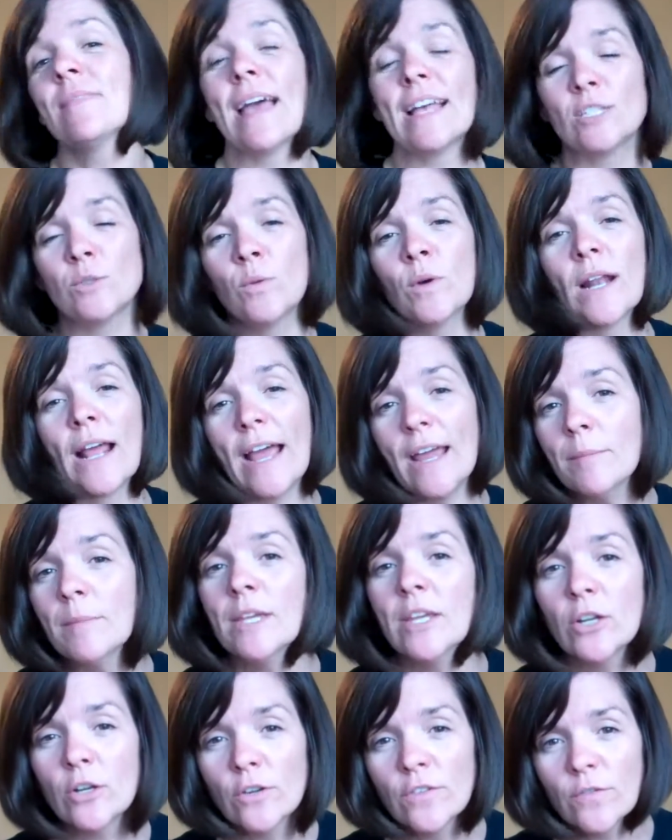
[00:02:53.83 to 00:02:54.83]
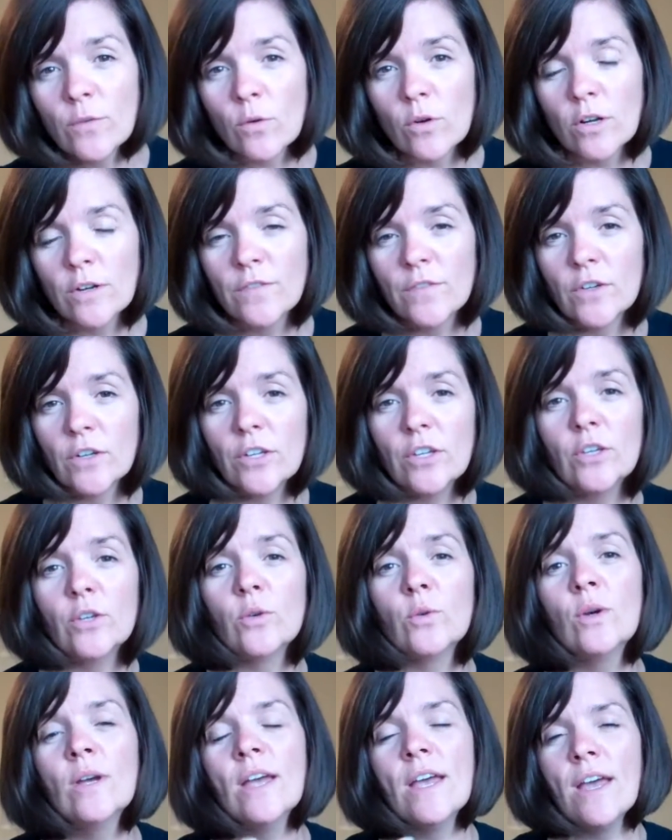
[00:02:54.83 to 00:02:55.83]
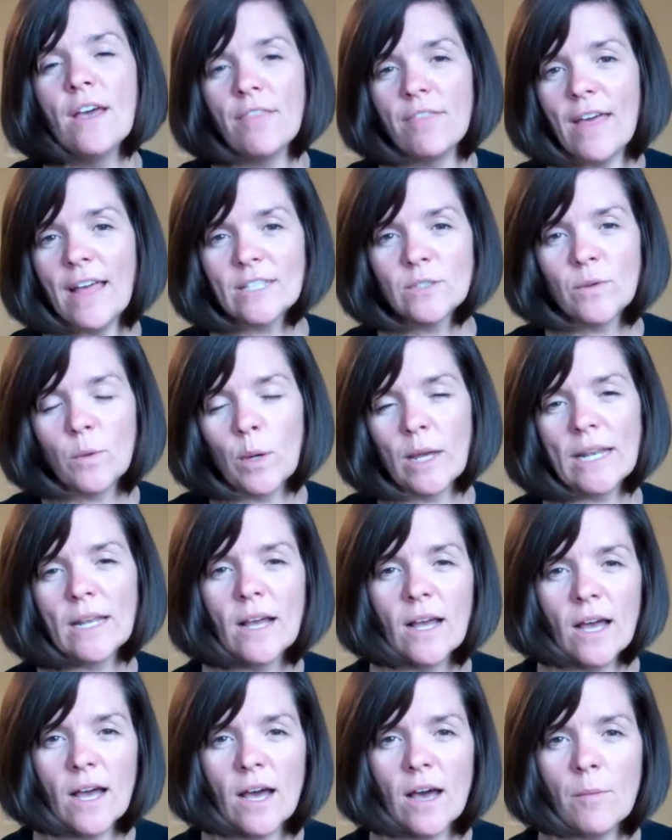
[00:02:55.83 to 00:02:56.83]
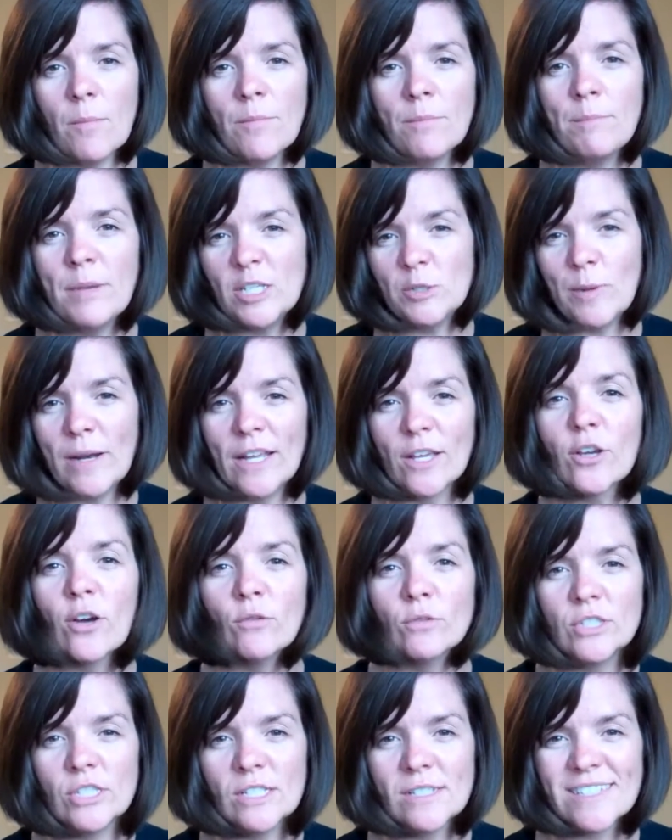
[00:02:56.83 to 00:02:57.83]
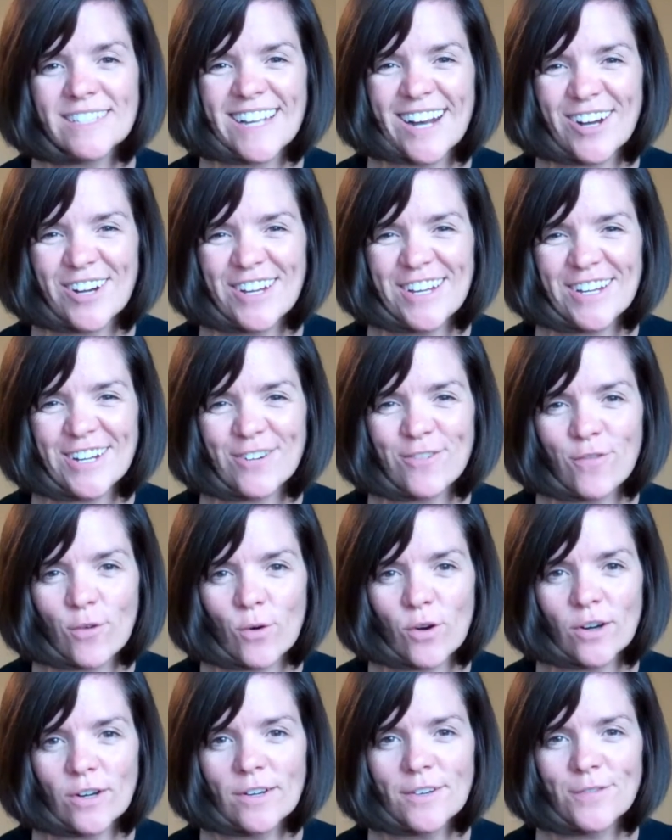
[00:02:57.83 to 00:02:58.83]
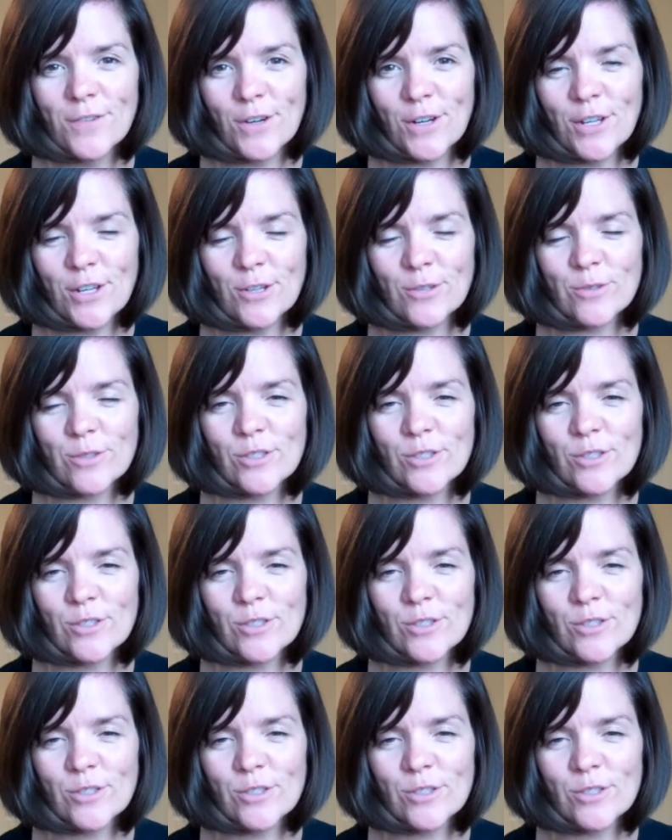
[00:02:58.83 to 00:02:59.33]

That's what I'm here for for you. That's what um, Beachbody coaches are here for for you.